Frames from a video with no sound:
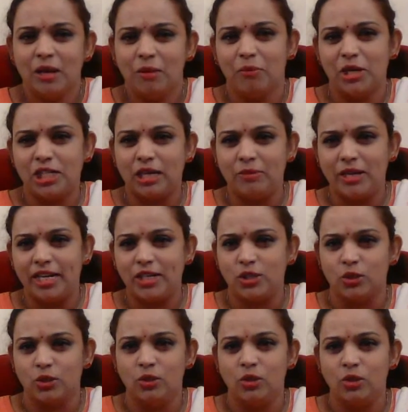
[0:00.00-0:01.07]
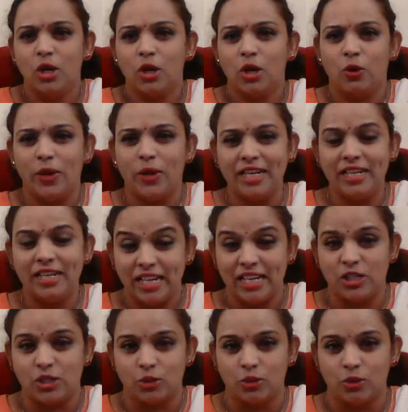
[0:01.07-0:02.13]
Bishop d2, queen
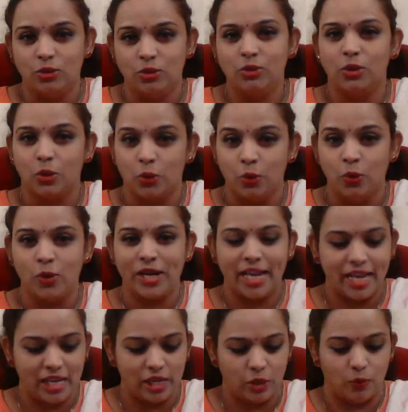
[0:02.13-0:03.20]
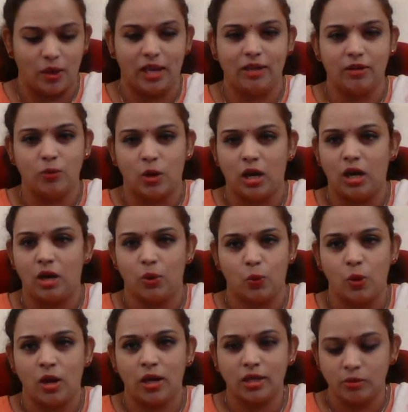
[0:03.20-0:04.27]
e2, rook e1. Wow,
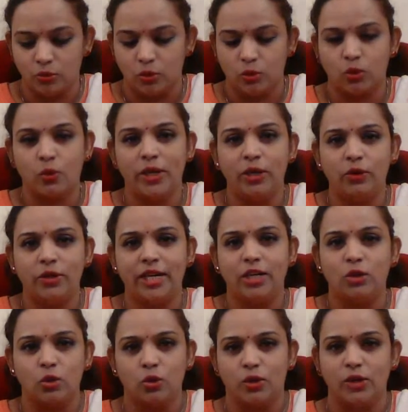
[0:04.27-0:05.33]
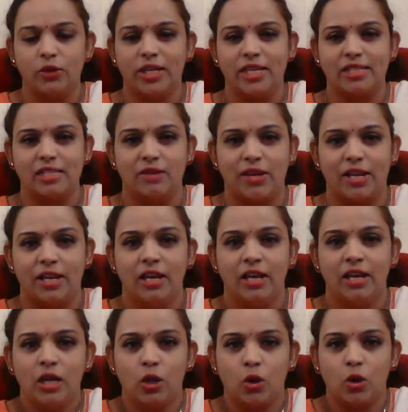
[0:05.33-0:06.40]
what a move. Queen into d2, rook into e7.
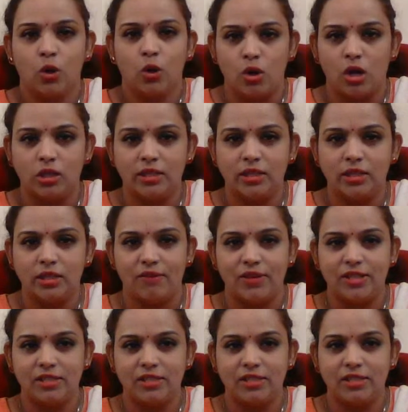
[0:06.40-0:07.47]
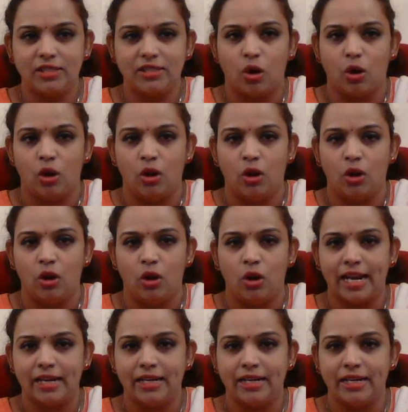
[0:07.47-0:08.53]
Rook on the 7th rank
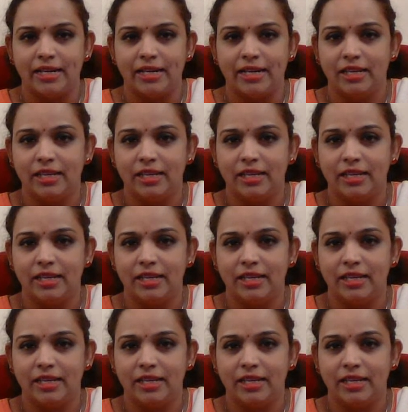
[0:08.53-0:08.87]
already.